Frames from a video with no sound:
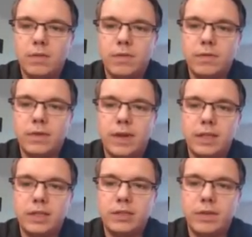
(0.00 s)
To
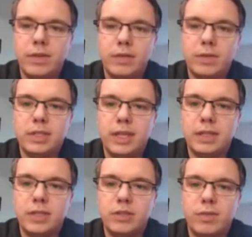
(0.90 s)
find the derivative, we
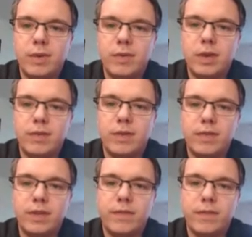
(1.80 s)
take the derivative
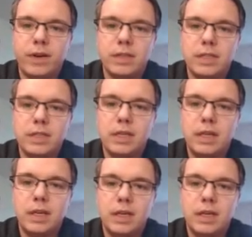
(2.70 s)
of the first.